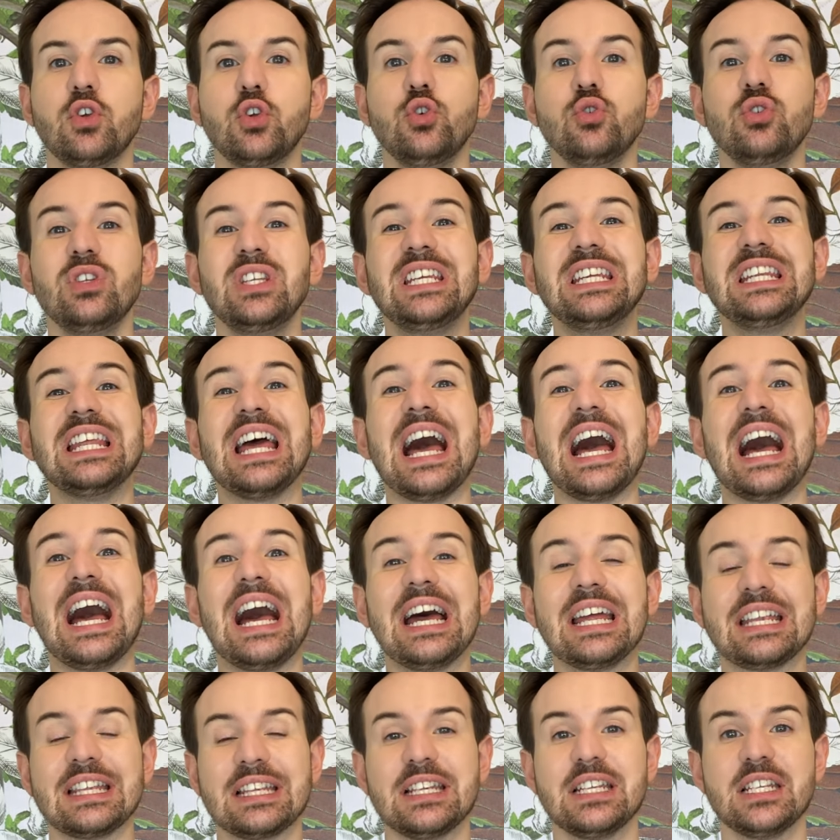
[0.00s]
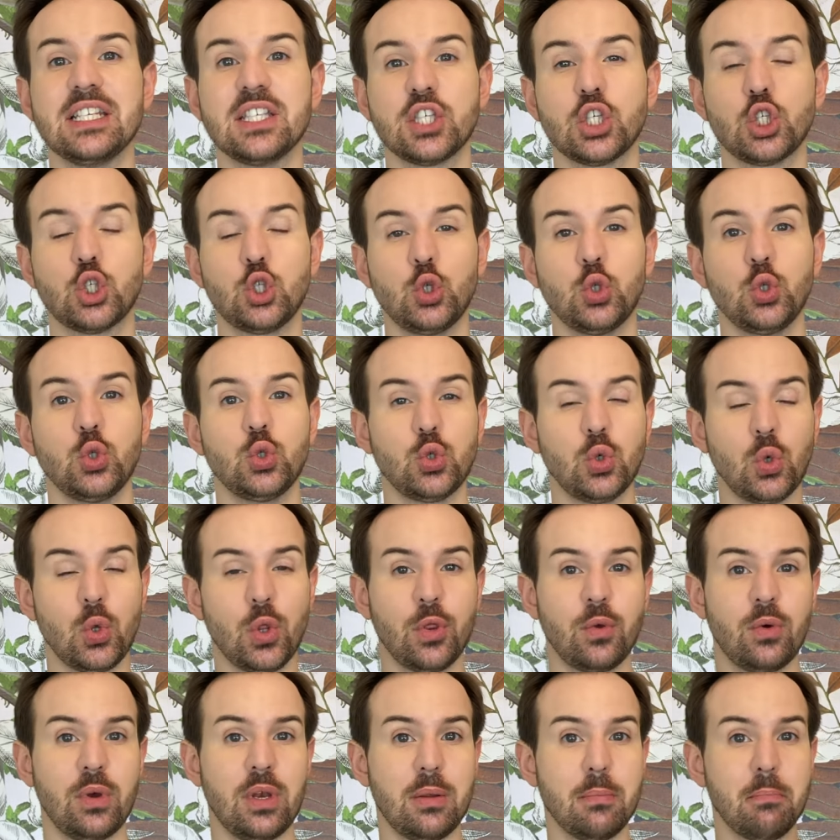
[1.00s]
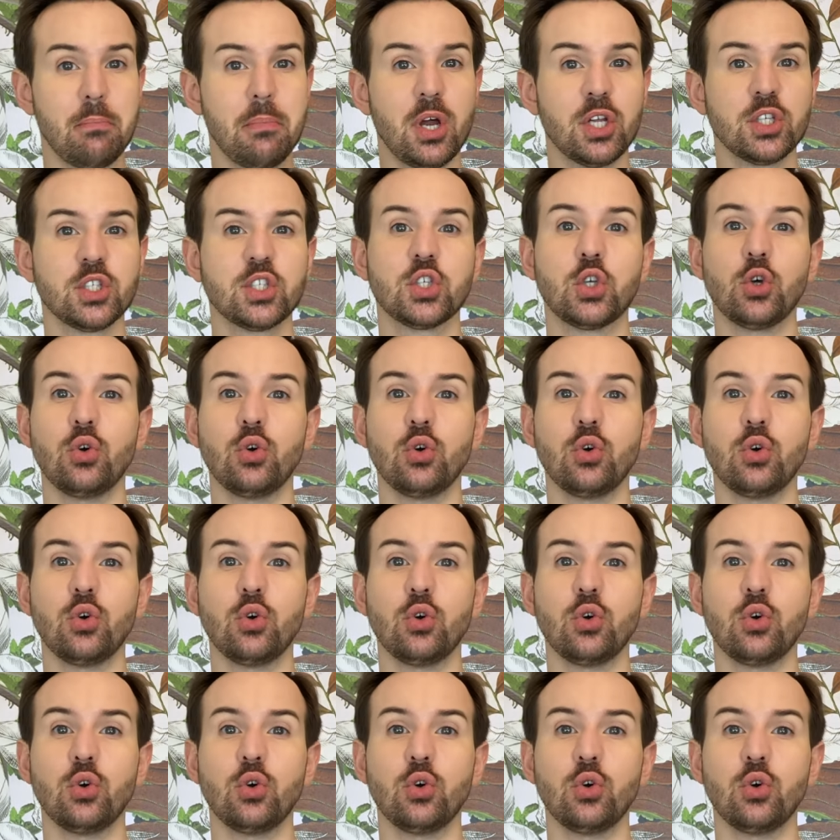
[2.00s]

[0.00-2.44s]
you need at least 2 to 3 months.